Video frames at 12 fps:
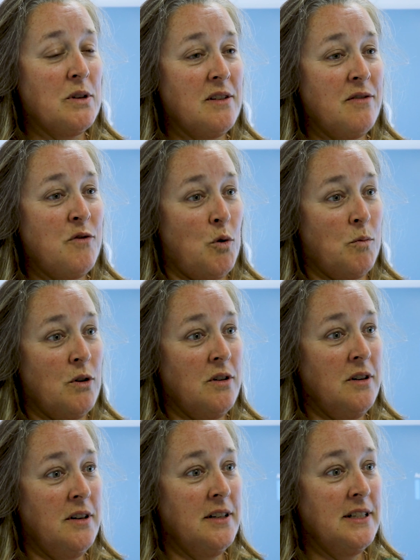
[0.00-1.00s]
was a
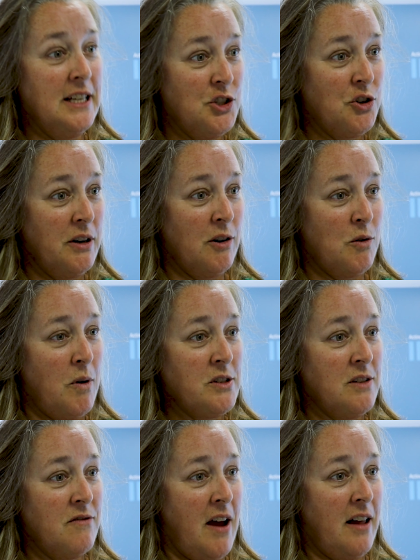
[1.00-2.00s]
former teacher here at
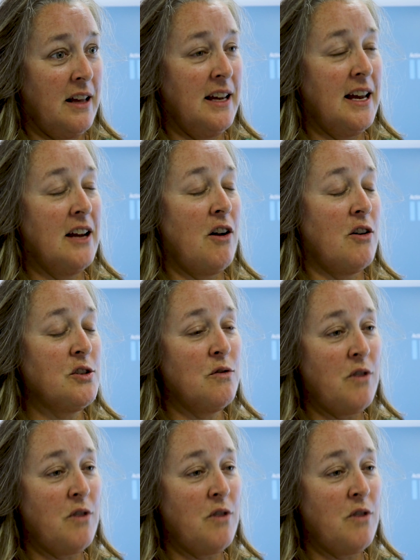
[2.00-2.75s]
Wilson Valley and also